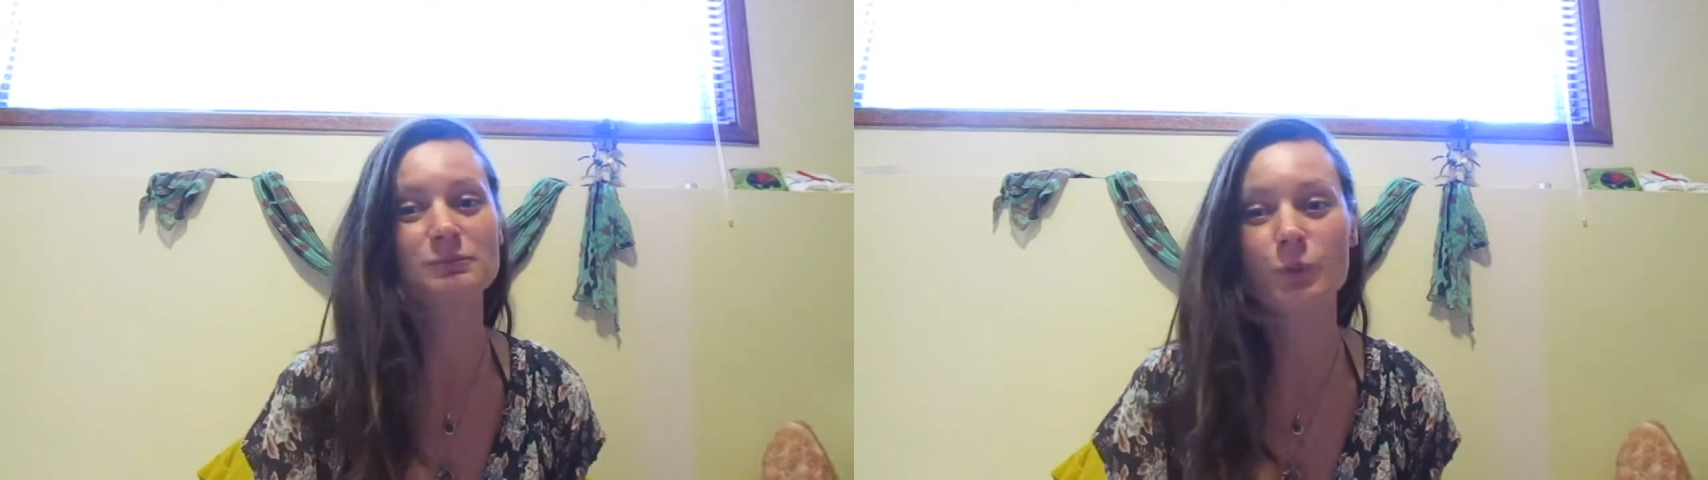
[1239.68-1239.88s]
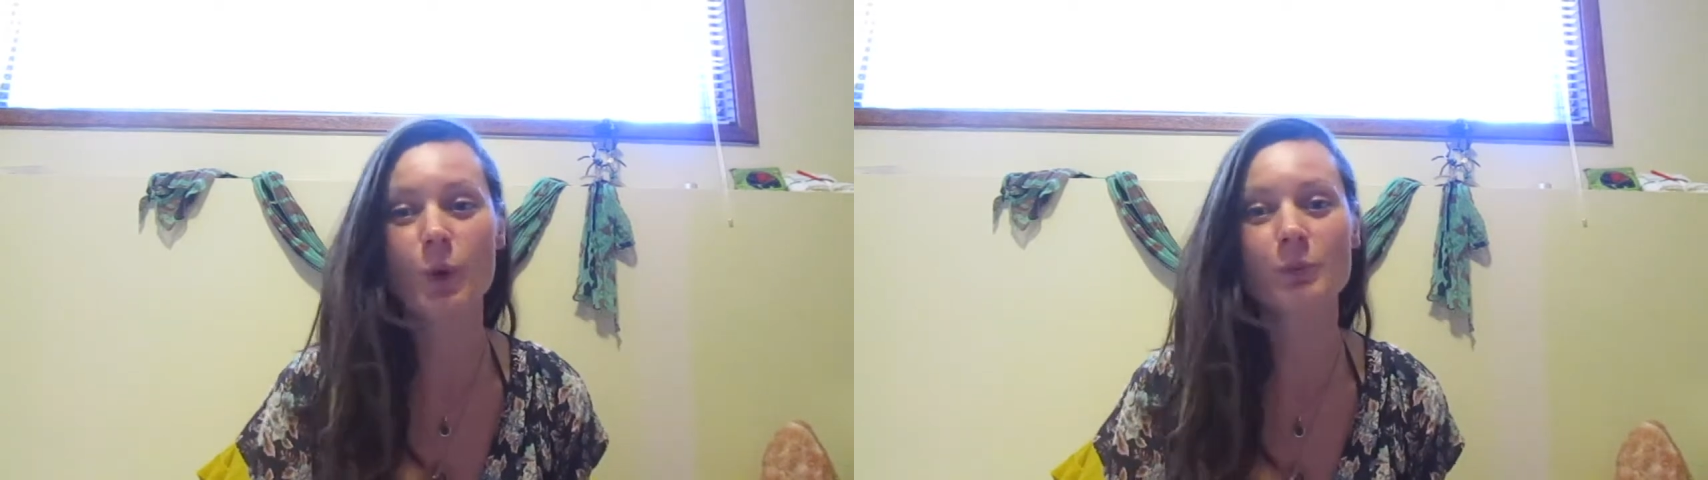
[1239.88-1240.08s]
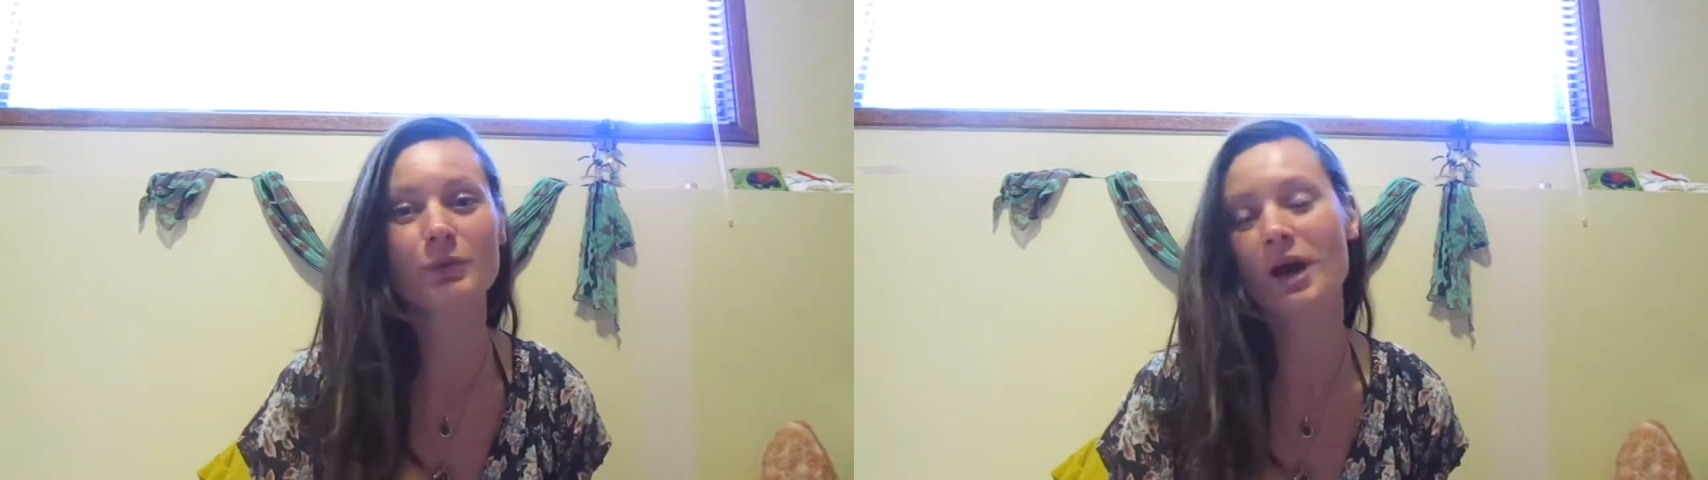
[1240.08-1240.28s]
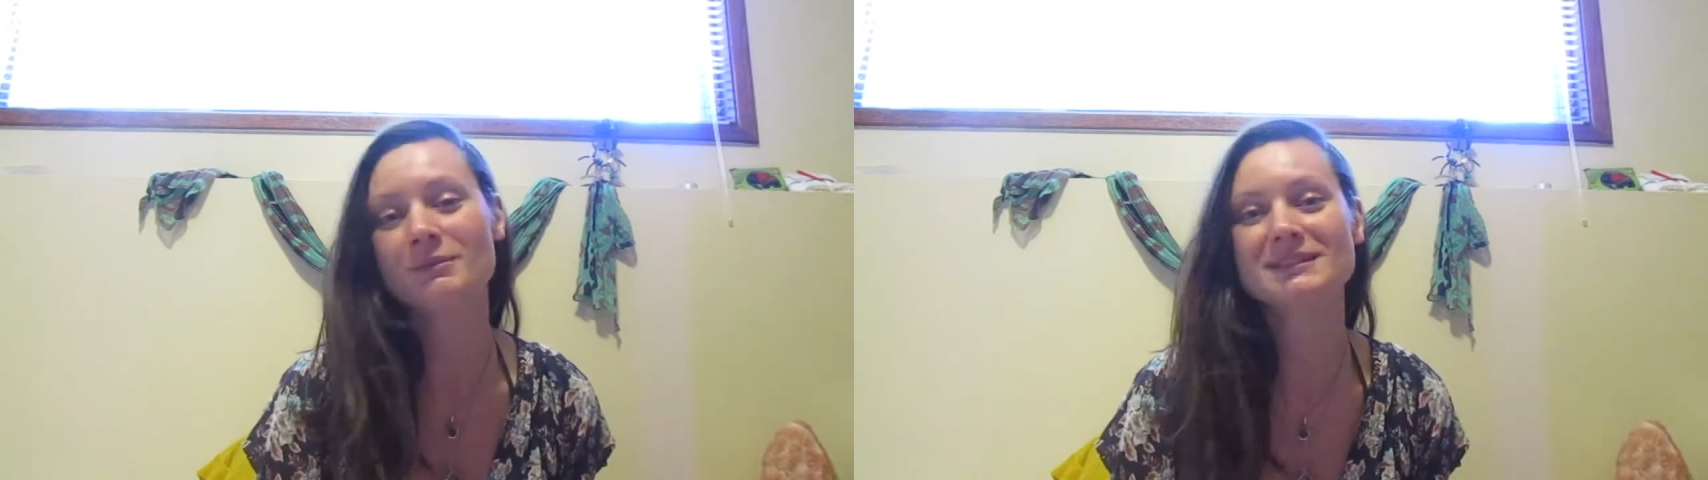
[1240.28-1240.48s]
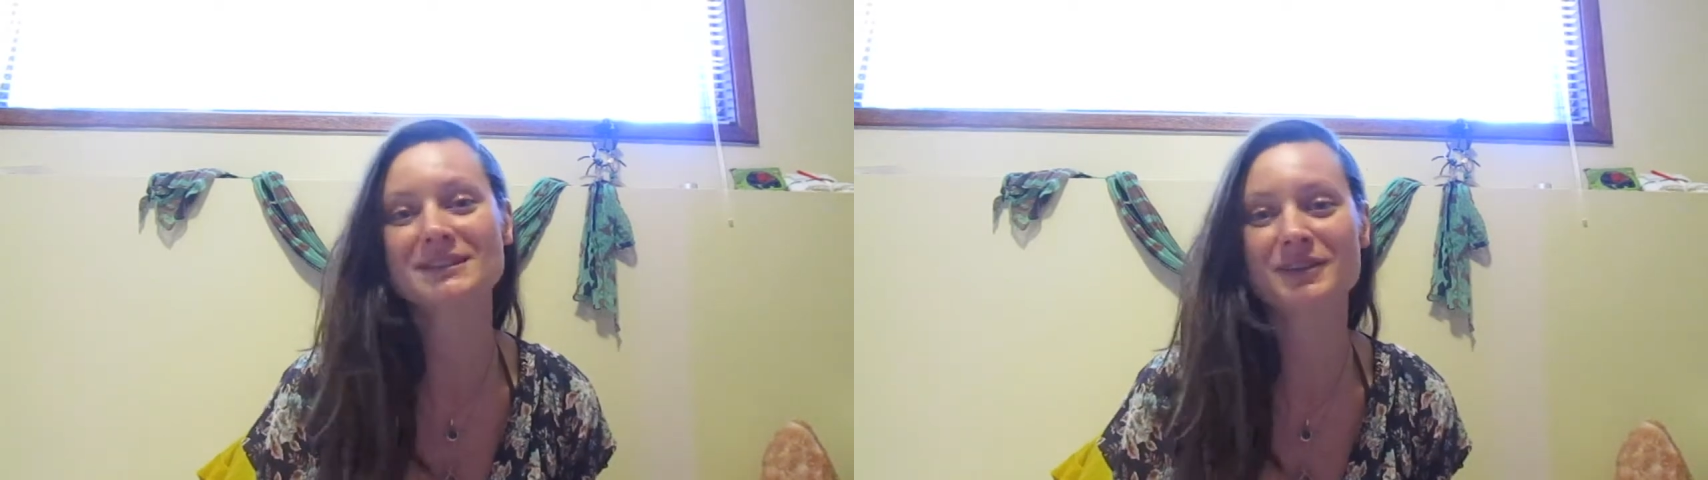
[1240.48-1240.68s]
won't
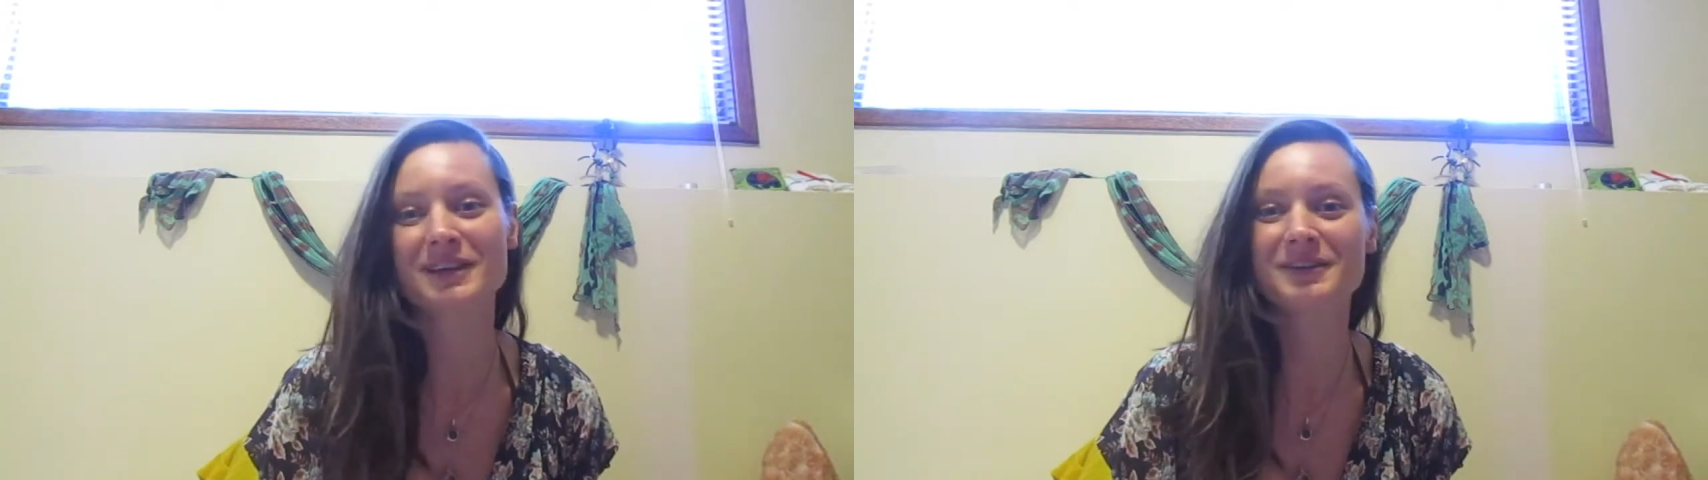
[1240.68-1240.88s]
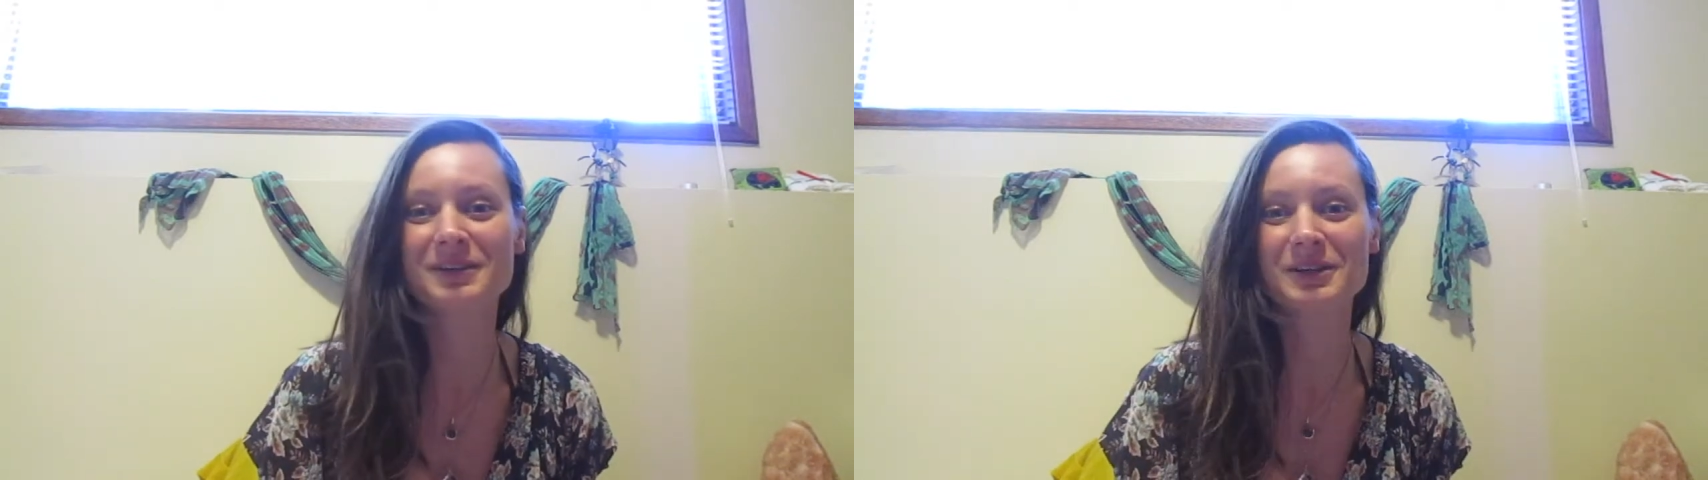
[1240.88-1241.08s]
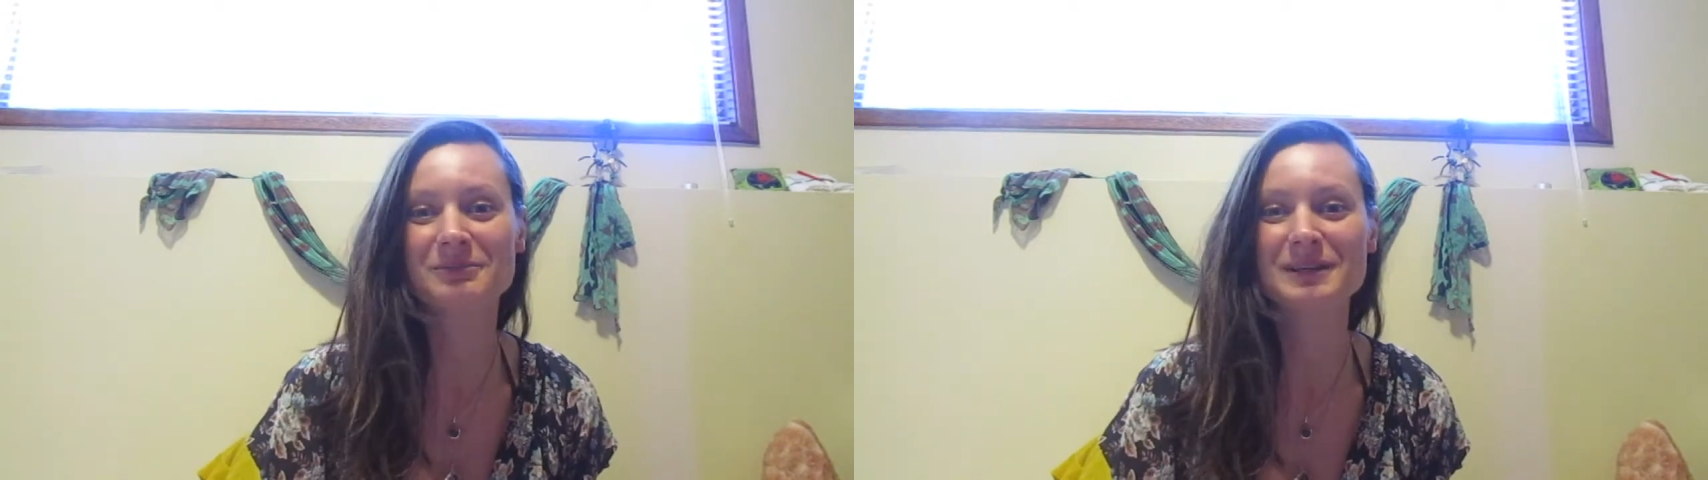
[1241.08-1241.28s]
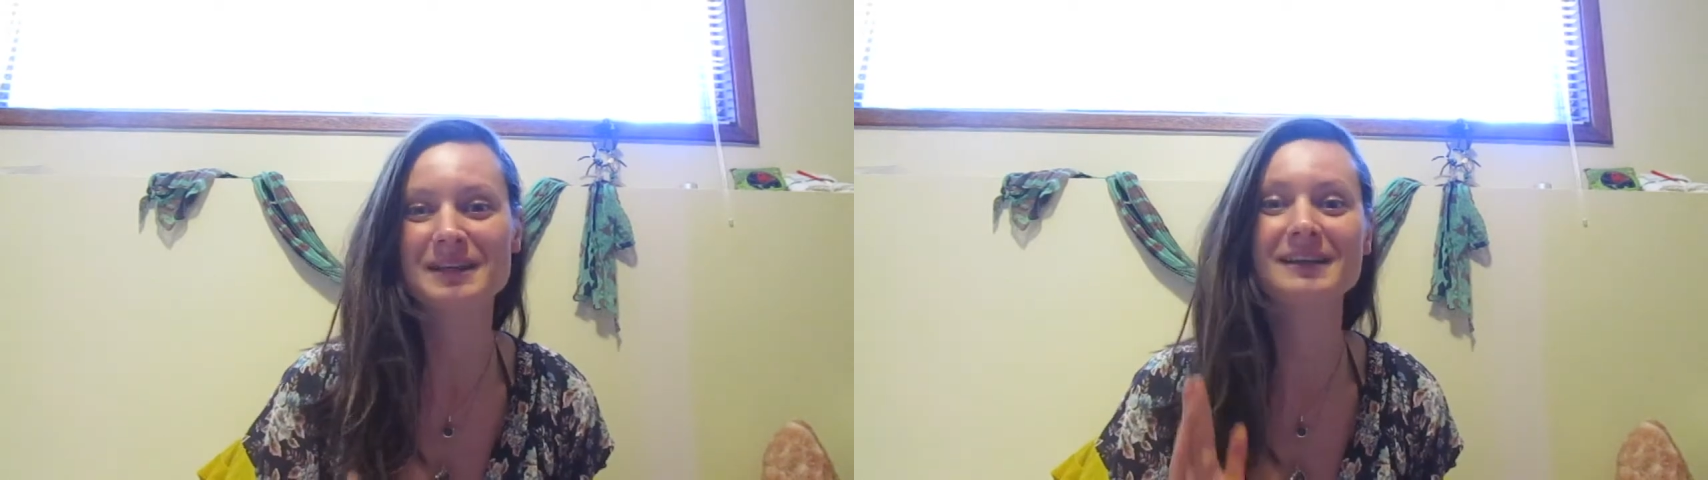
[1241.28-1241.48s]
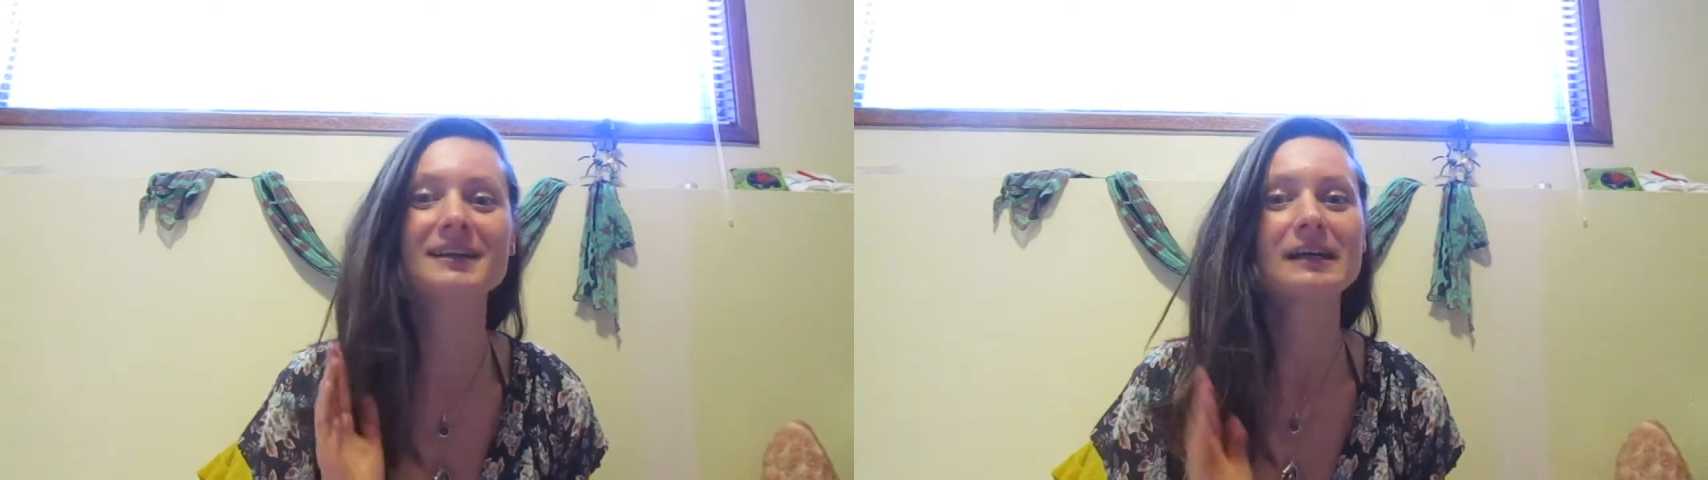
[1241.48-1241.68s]
promise you that they're going to
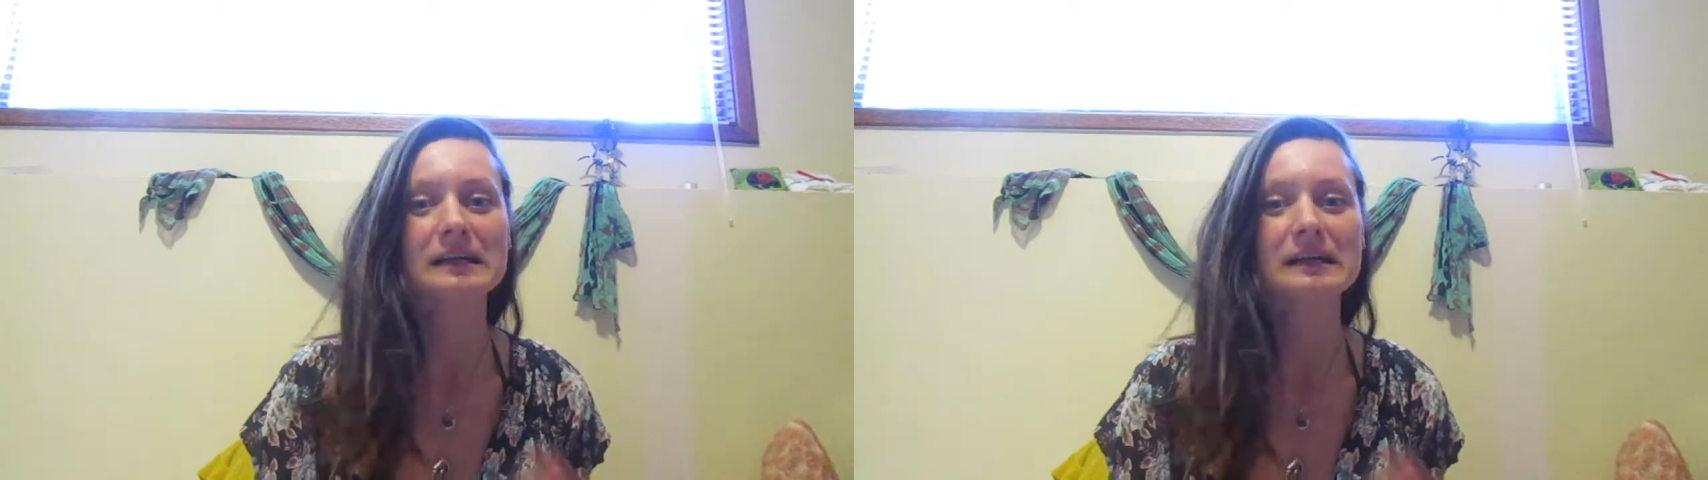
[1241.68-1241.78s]
be